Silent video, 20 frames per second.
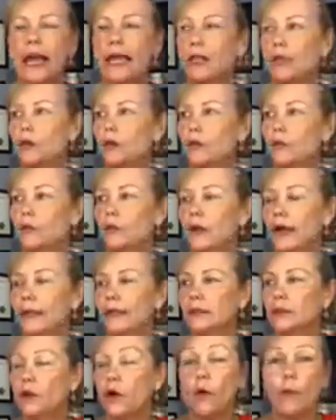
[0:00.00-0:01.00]
and
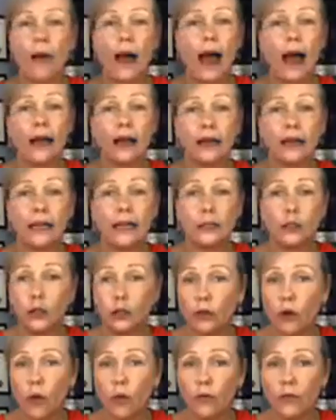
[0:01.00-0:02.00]
go back and
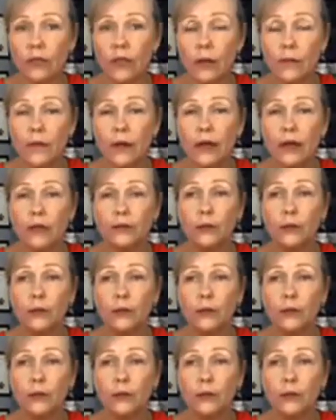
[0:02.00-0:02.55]
look over them.